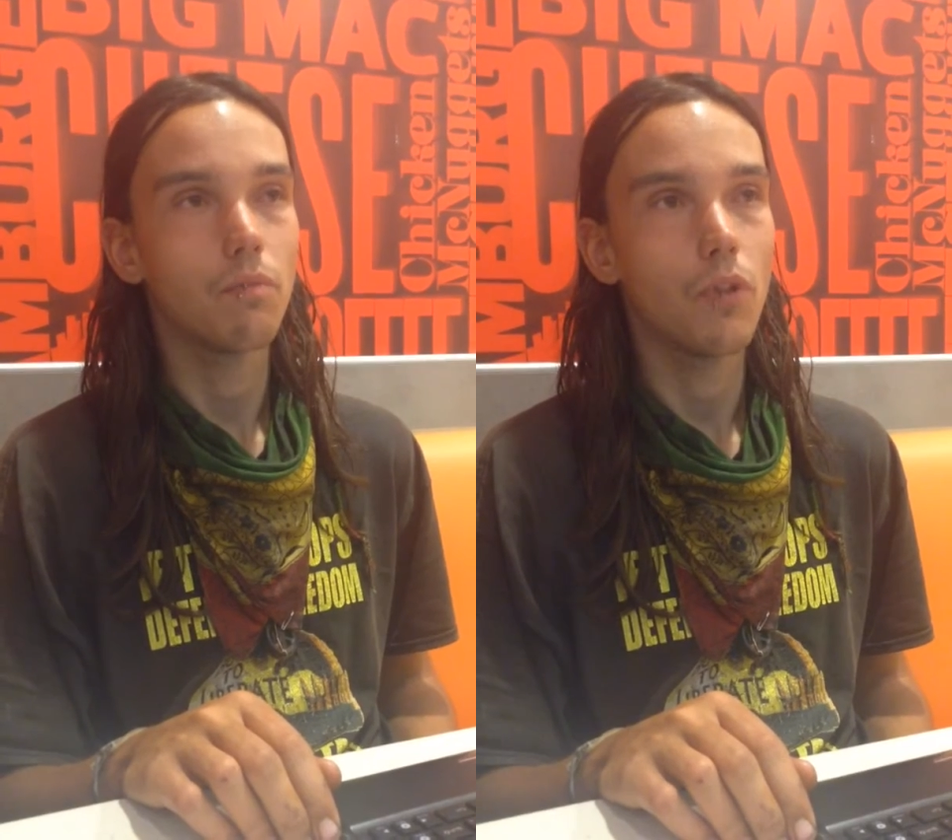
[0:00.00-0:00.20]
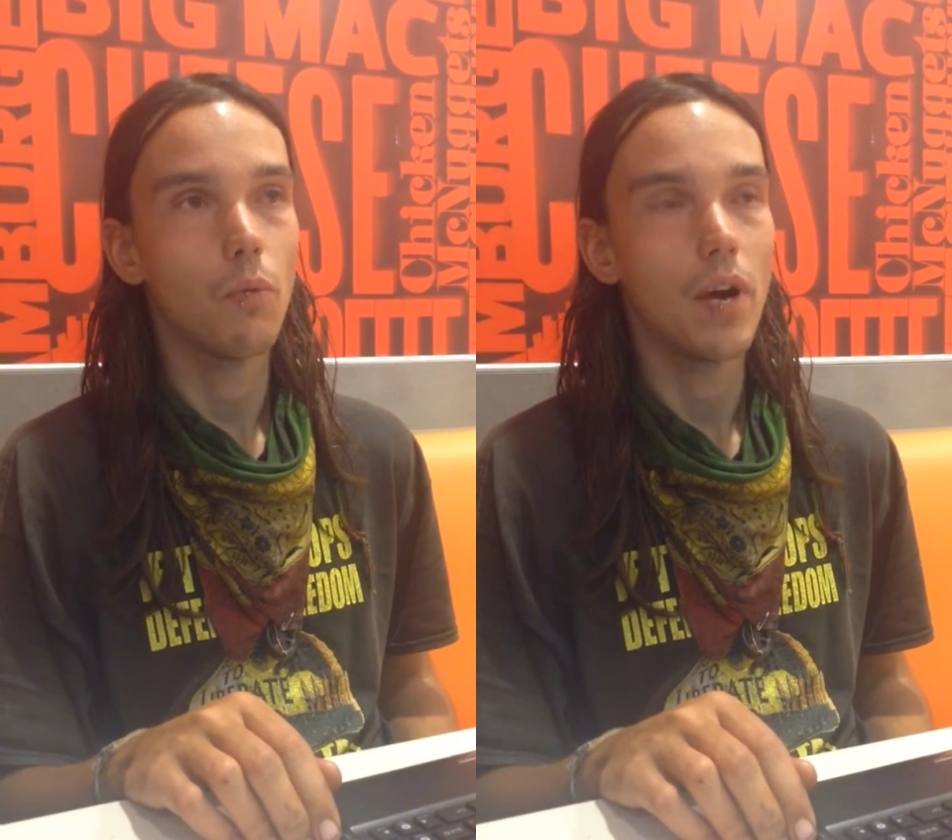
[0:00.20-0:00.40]

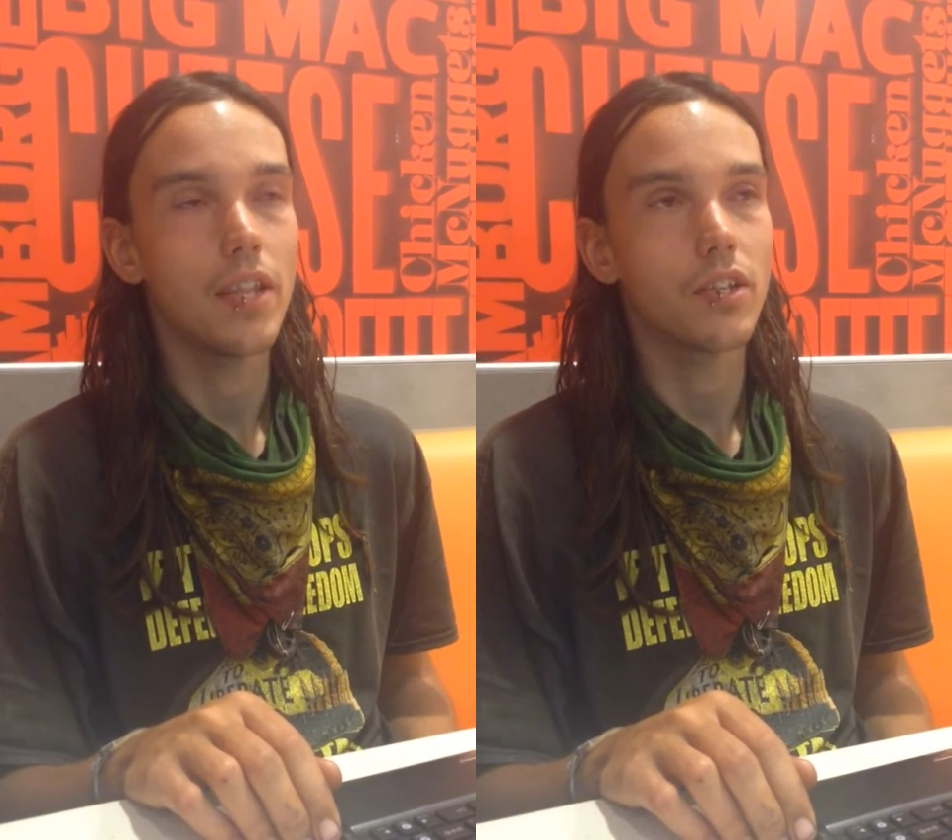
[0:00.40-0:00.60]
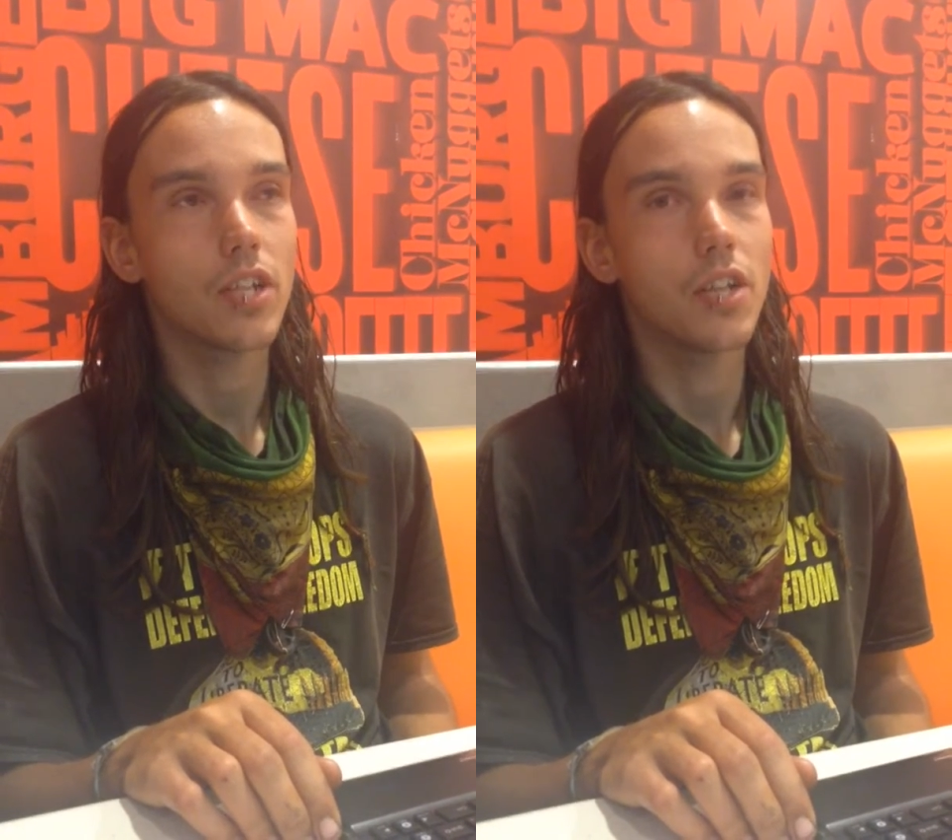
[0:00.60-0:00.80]
the
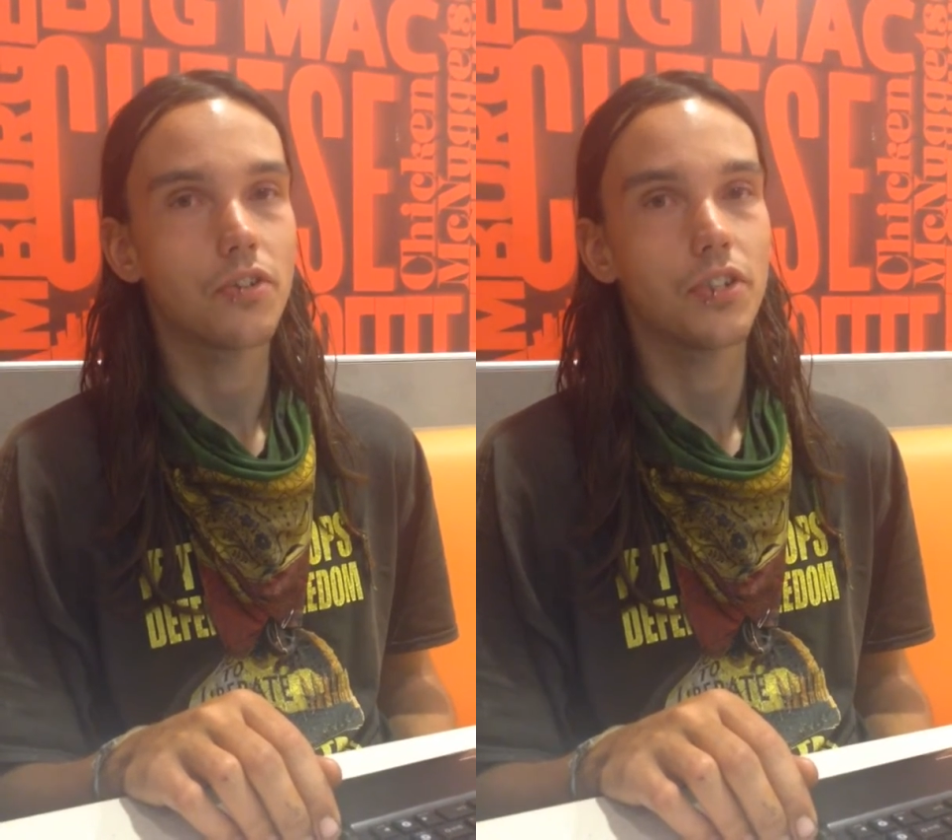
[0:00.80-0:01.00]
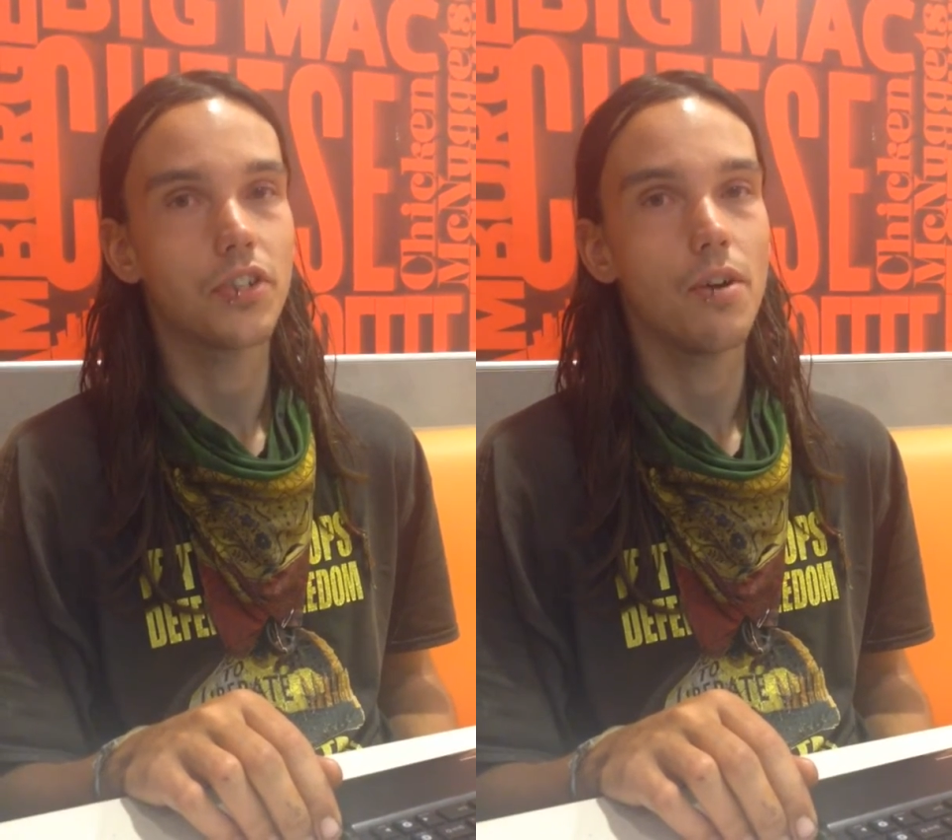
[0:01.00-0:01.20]
way this
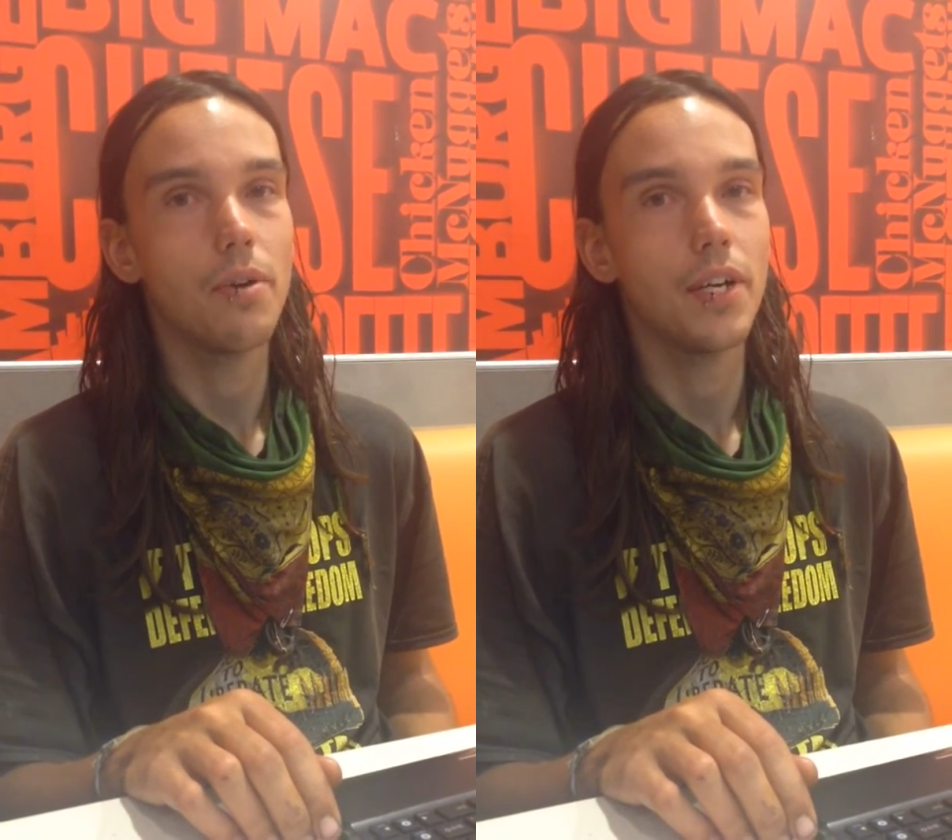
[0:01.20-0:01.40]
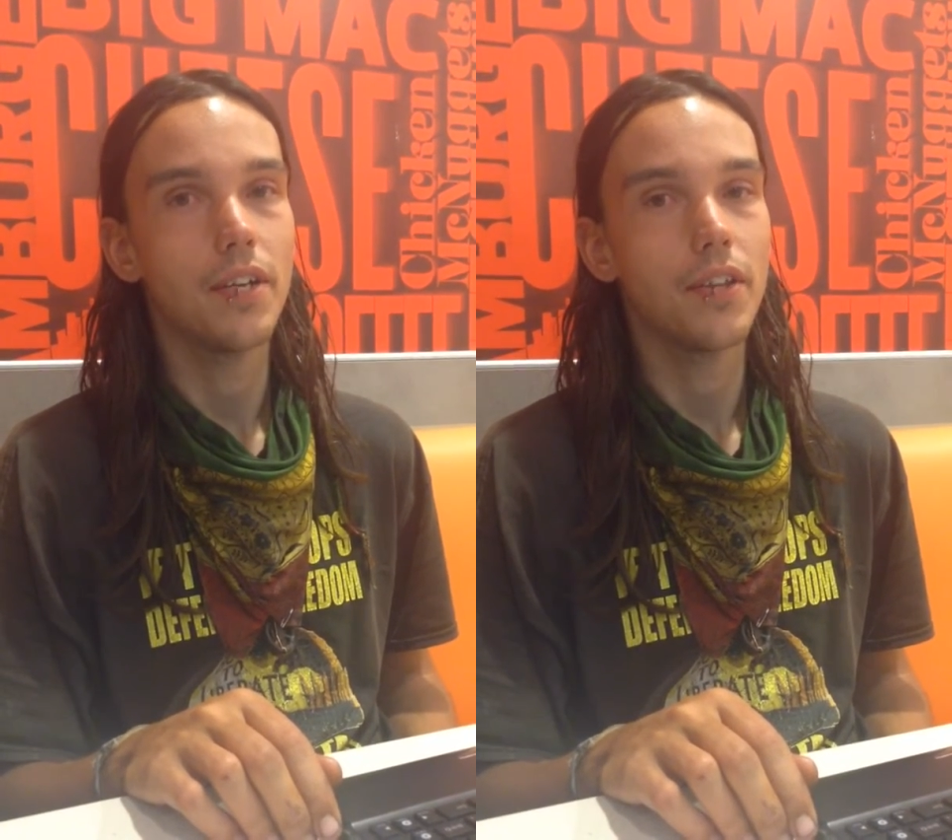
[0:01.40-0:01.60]
country's
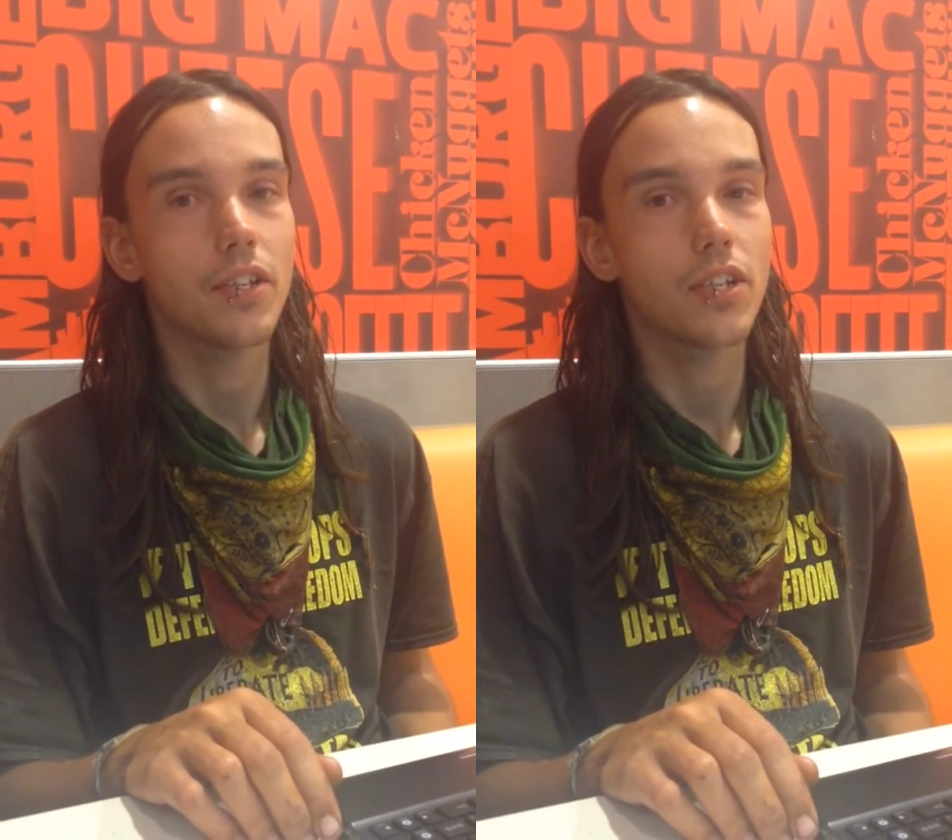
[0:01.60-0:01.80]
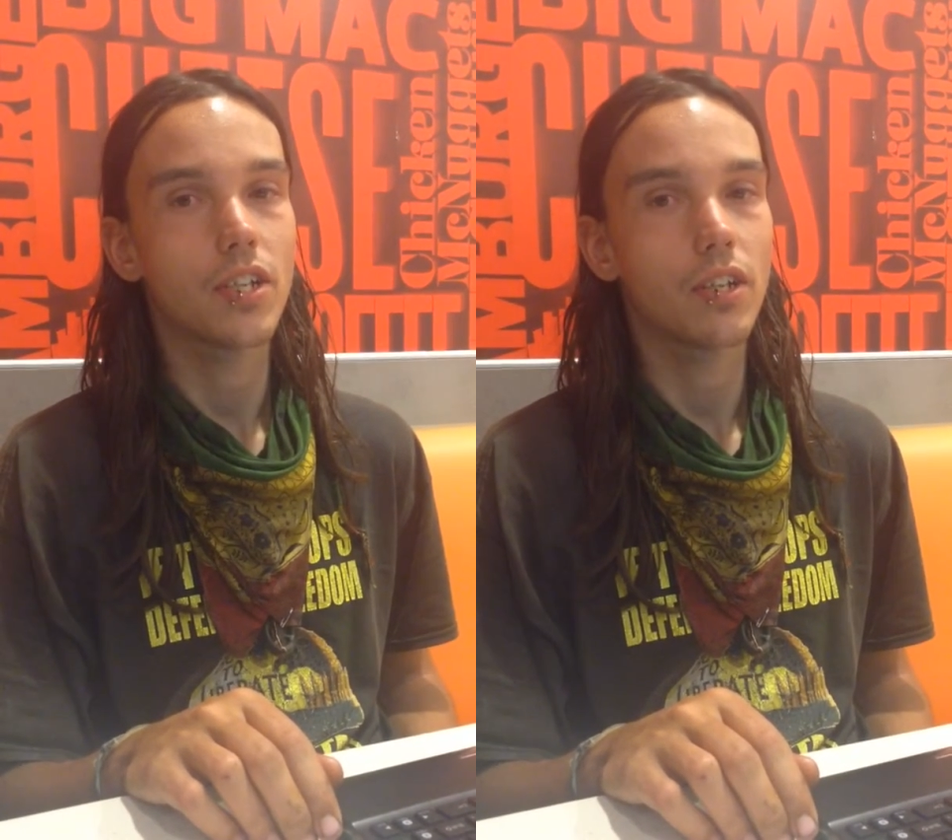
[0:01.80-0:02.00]
going,
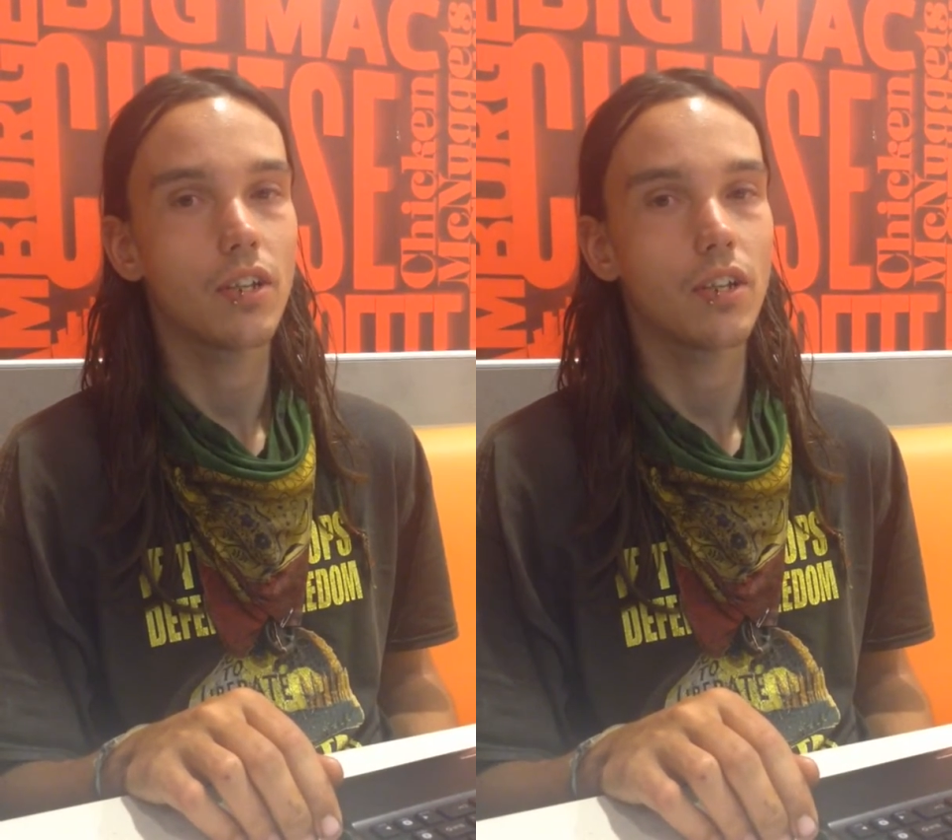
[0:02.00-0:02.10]
this